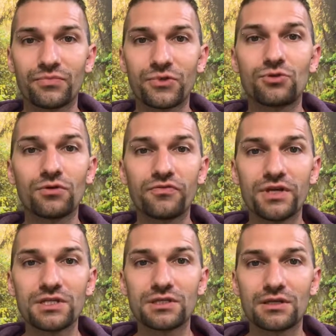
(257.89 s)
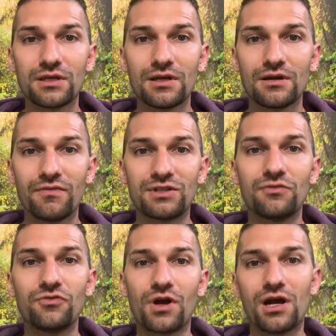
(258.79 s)
The truth is that
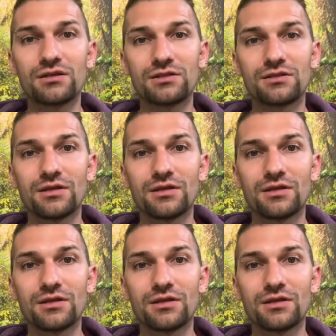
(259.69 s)
if you can't